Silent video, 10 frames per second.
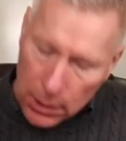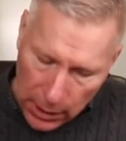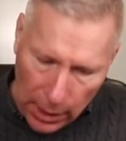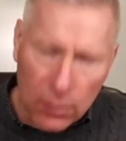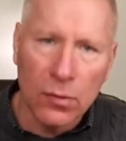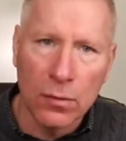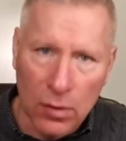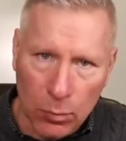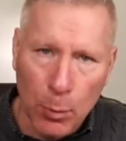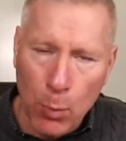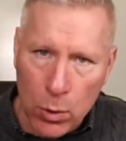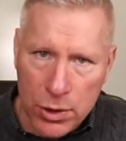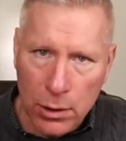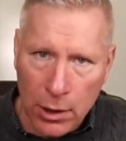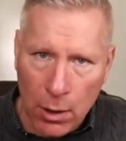Yes,
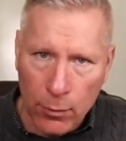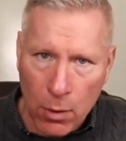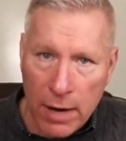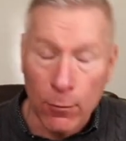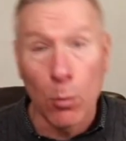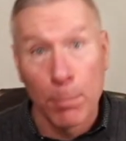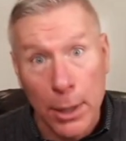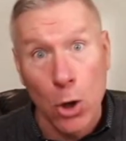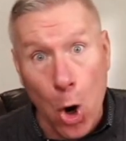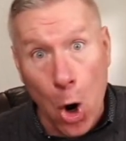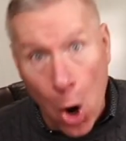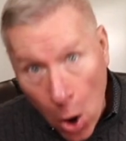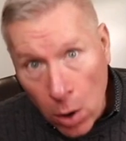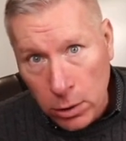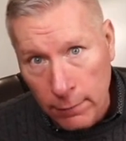disproportionately on the rifle, but
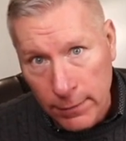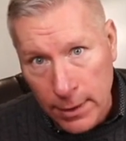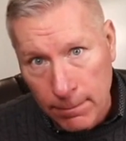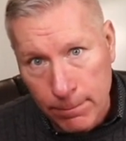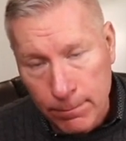all of them.